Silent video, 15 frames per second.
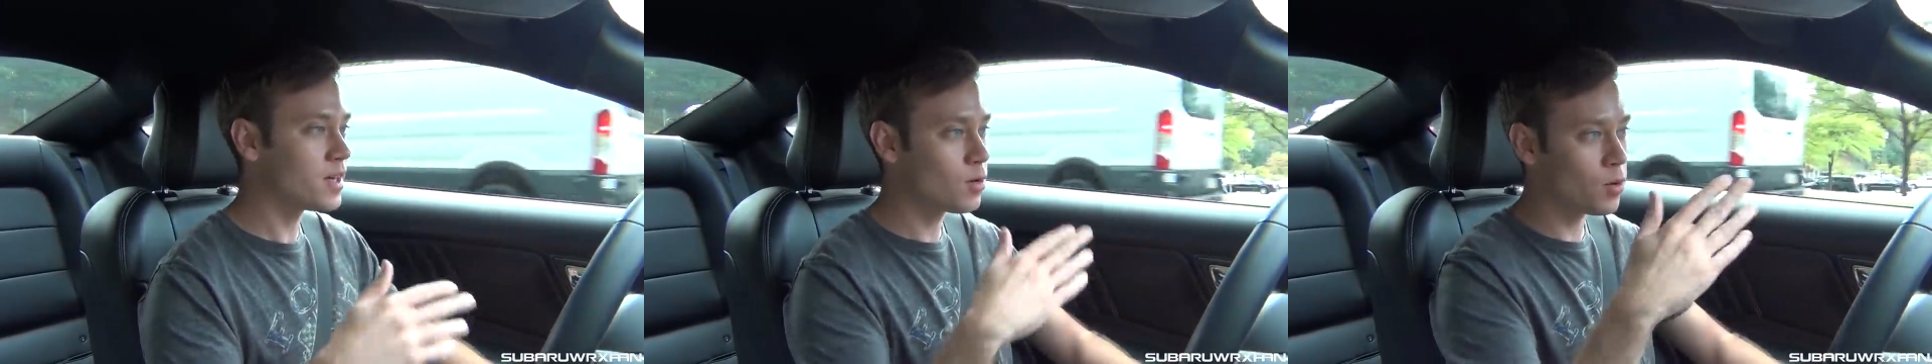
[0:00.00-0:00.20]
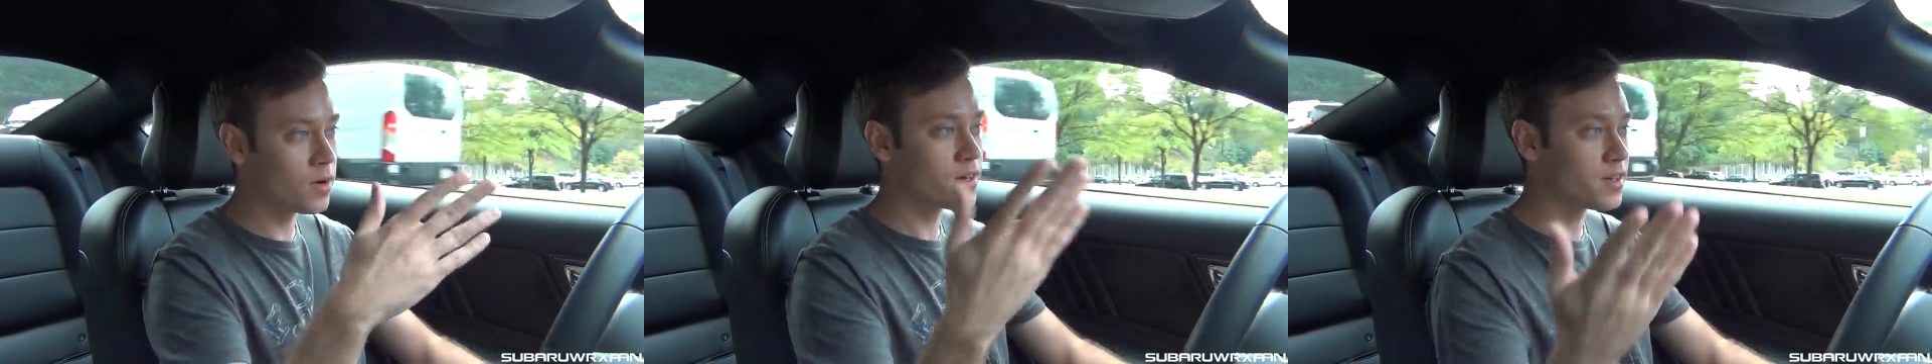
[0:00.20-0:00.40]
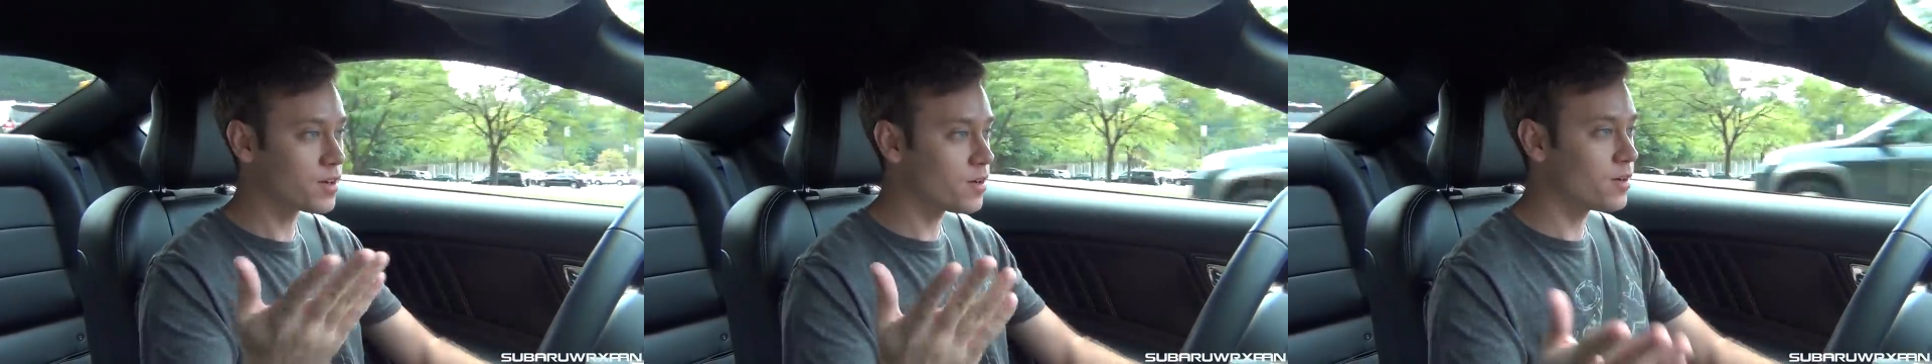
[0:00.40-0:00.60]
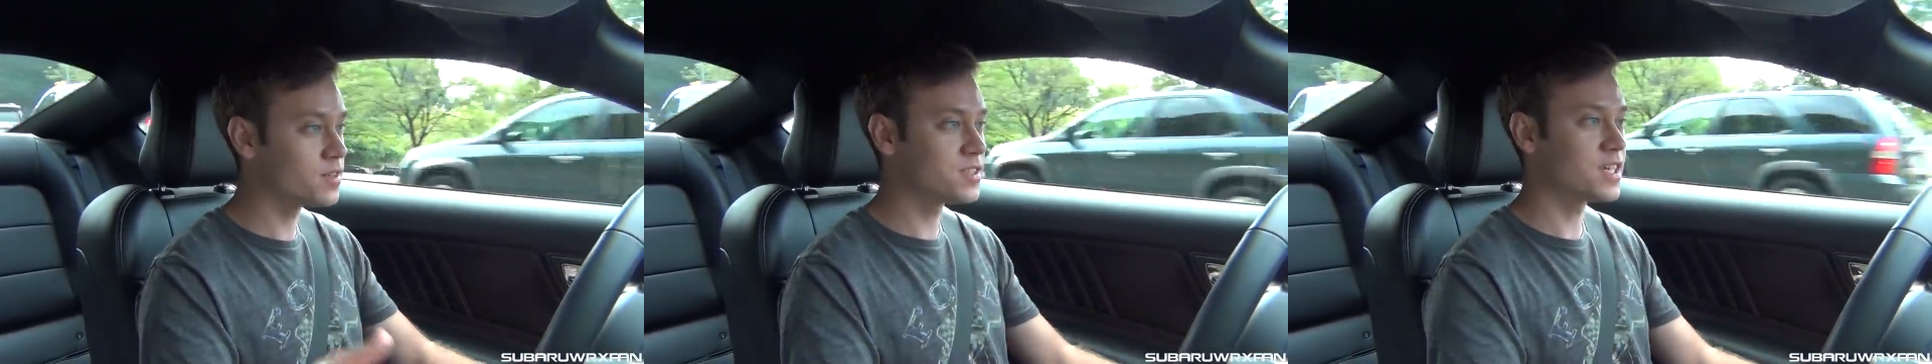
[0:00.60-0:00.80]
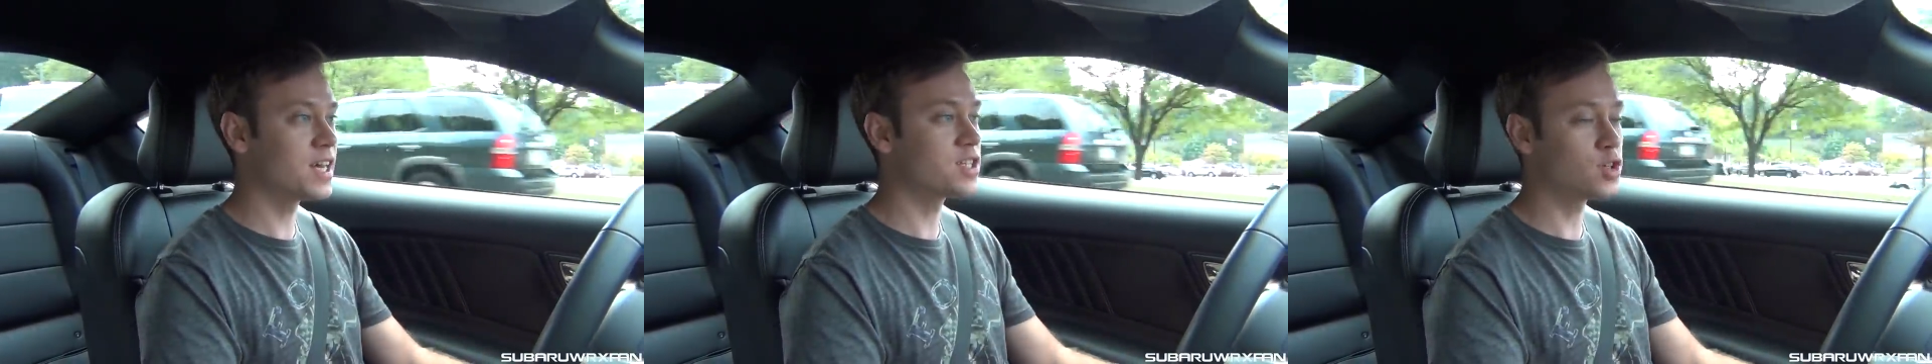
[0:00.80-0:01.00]
according to the
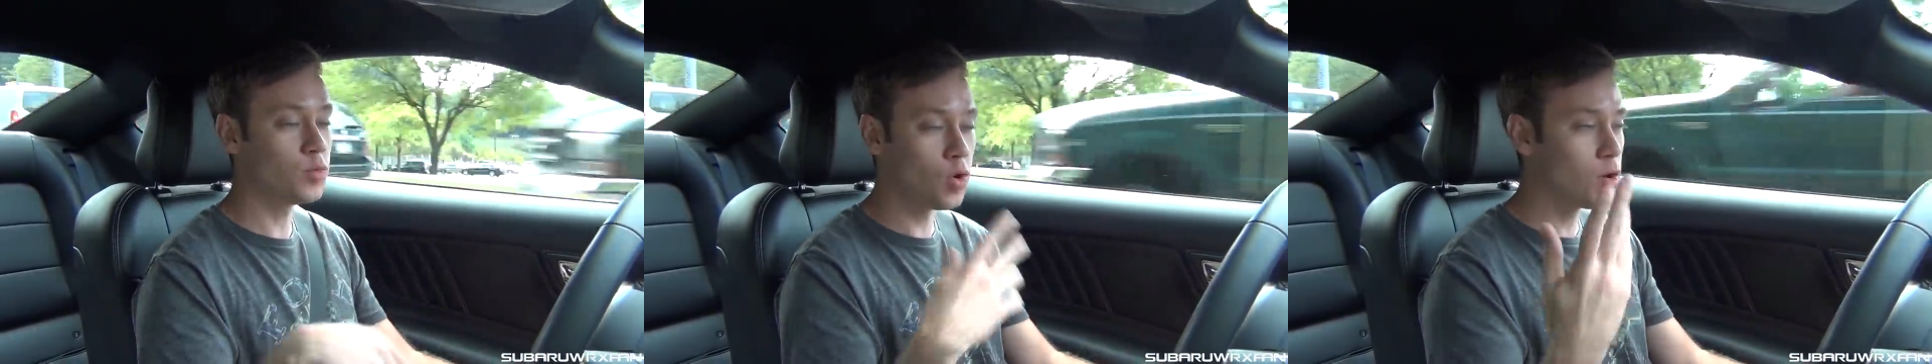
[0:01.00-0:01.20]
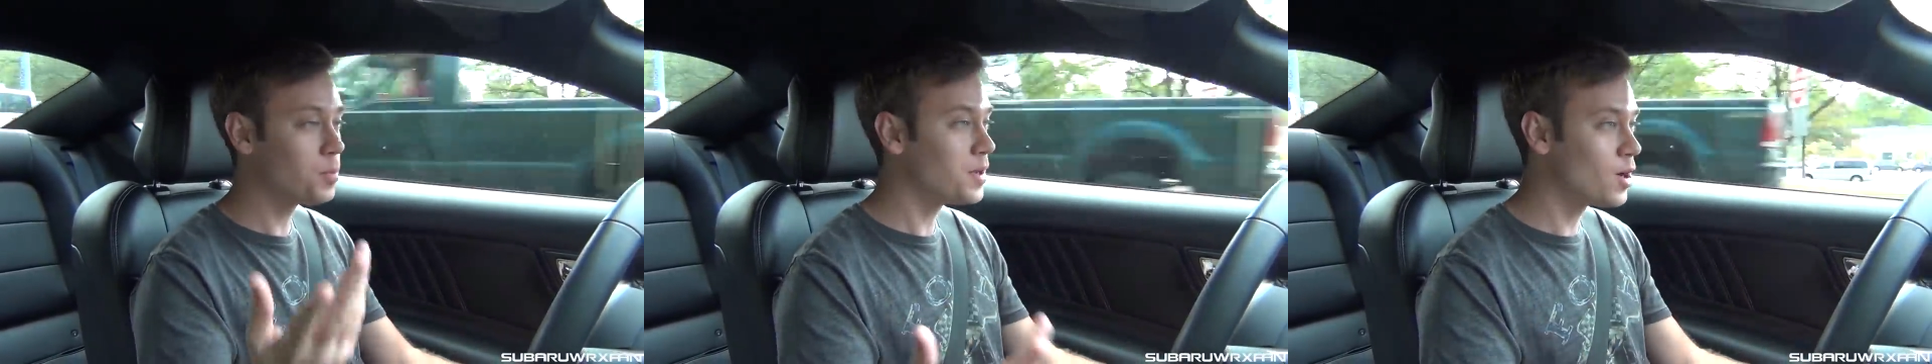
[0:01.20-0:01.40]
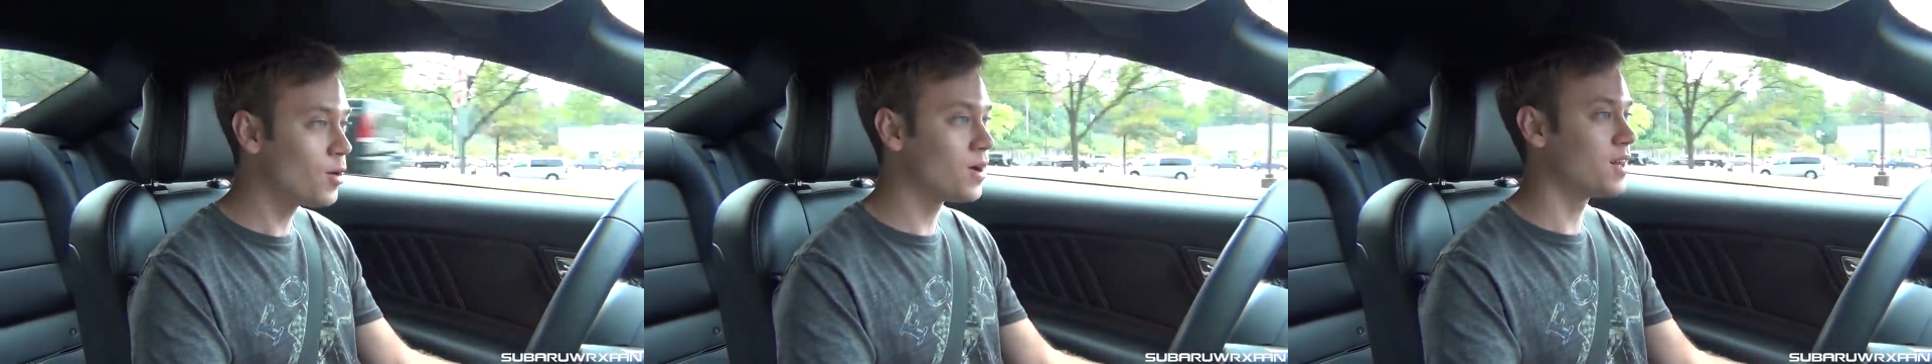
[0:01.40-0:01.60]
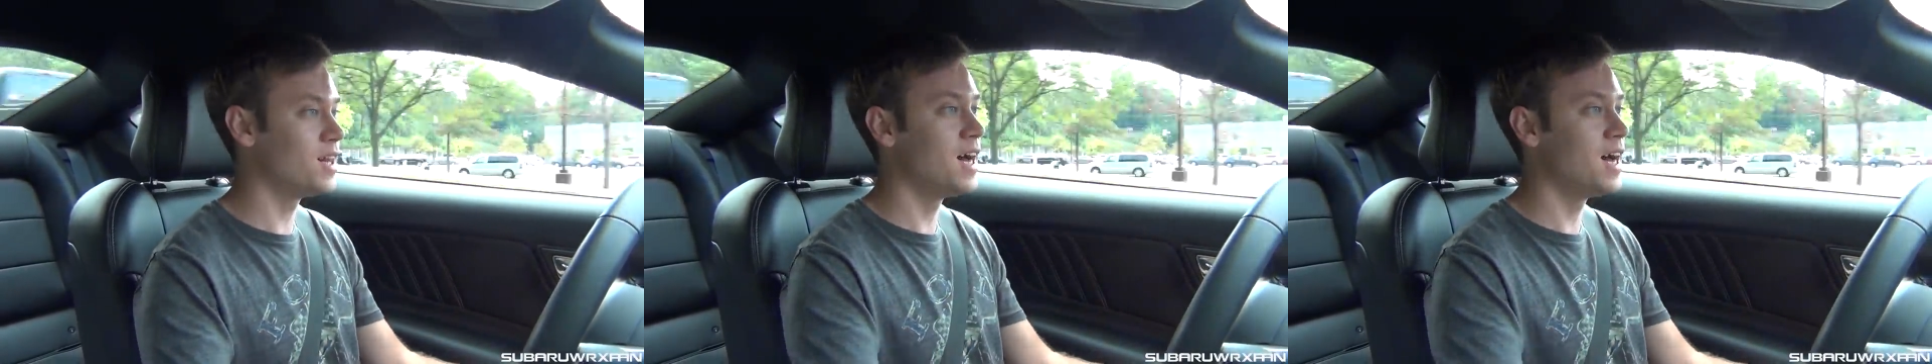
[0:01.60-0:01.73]
current schedule, won't be going